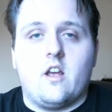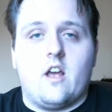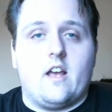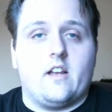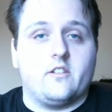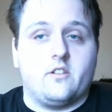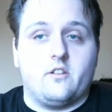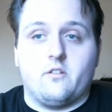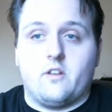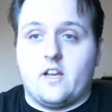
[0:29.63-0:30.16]

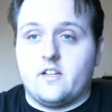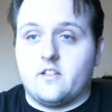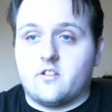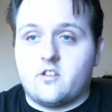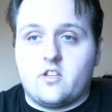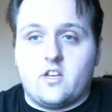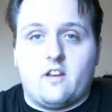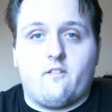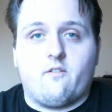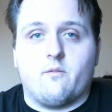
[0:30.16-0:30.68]
as you guys
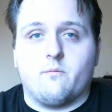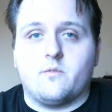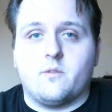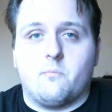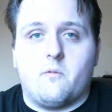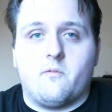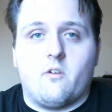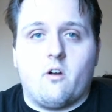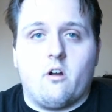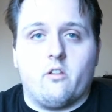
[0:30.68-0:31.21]
see from some
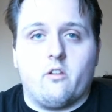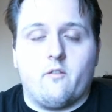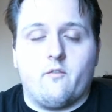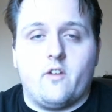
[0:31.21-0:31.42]
of our other